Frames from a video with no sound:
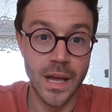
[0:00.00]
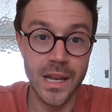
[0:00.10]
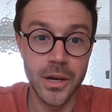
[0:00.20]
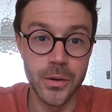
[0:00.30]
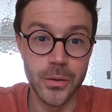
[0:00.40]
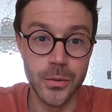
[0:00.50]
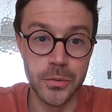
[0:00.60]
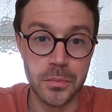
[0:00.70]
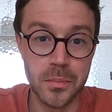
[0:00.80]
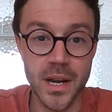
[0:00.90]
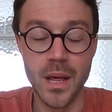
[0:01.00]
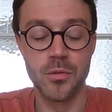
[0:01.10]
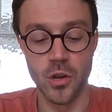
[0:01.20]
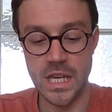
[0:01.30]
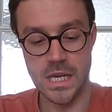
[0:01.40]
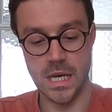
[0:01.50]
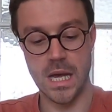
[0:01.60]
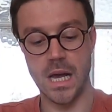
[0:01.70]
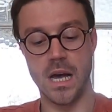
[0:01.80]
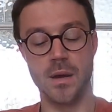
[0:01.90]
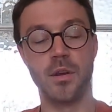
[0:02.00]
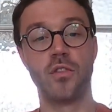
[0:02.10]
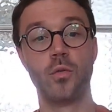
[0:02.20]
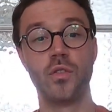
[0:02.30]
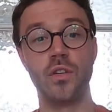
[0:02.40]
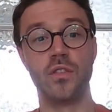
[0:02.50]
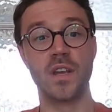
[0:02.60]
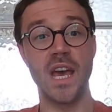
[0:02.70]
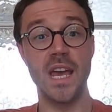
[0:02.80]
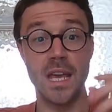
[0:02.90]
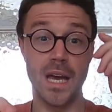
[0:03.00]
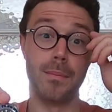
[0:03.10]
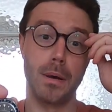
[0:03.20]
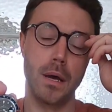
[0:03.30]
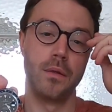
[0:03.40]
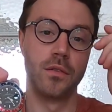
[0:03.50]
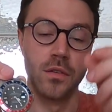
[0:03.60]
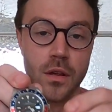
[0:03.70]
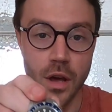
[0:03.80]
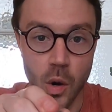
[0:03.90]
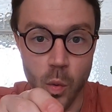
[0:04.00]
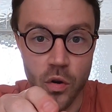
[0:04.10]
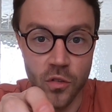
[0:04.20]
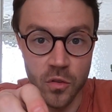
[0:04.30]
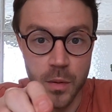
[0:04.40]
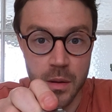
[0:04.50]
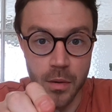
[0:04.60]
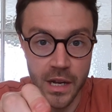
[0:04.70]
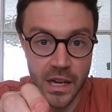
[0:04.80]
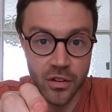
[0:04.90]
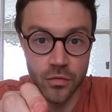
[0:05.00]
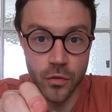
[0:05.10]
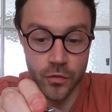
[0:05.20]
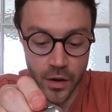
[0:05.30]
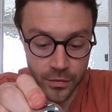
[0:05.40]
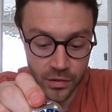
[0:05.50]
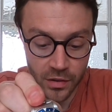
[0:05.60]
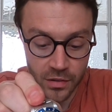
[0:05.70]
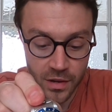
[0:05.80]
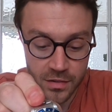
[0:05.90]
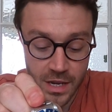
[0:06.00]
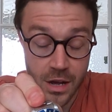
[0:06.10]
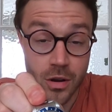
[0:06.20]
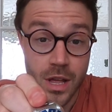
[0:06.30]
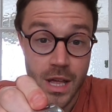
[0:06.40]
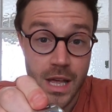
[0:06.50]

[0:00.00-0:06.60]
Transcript: Hello, my name's Ollie. I'm going to talk to you today about a watch that's been in my collection for 5 or 6 years now,